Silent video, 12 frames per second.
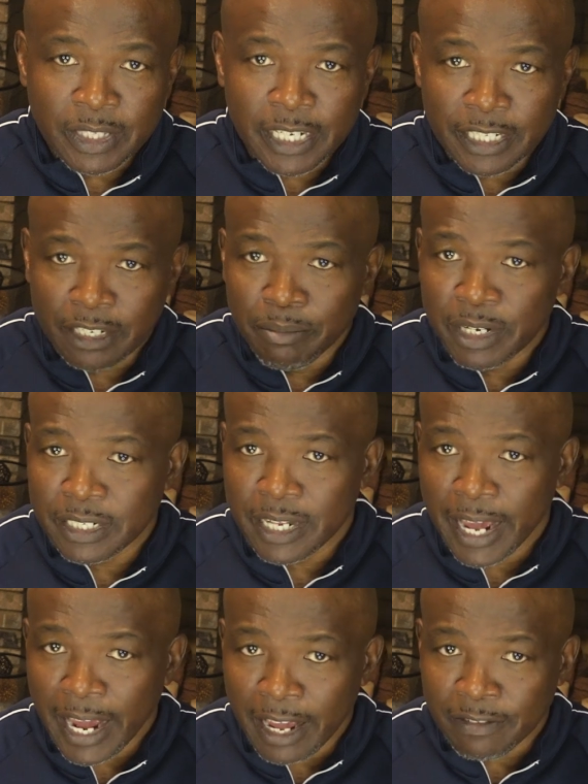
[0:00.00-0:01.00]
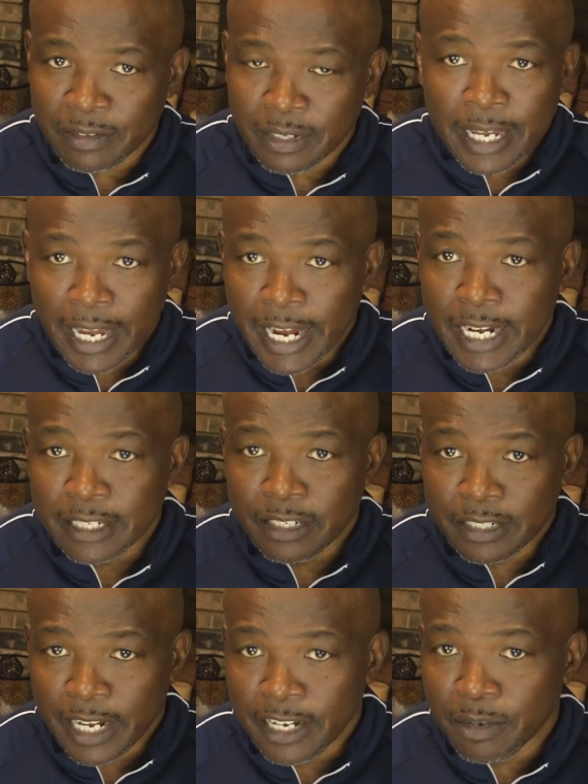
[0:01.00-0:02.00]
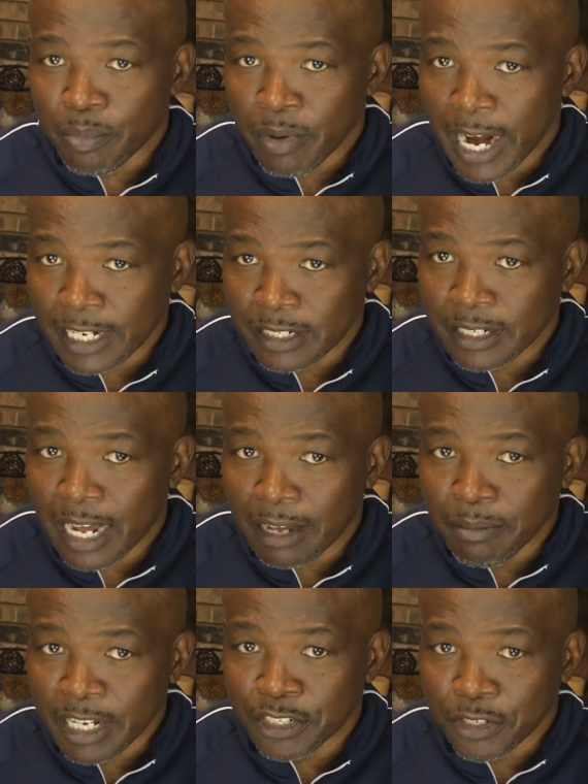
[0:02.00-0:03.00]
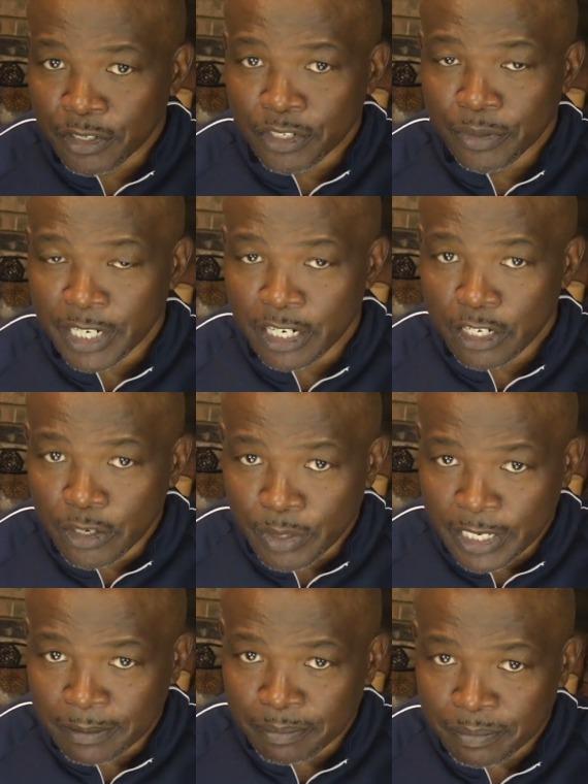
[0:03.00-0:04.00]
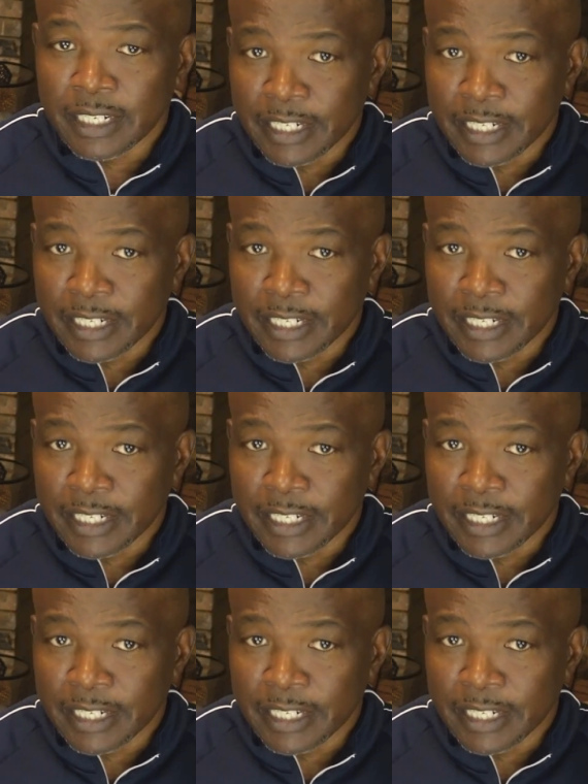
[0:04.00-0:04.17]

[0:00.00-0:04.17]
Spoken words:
it's a must-have, and as a standard practice, I make sure to include it.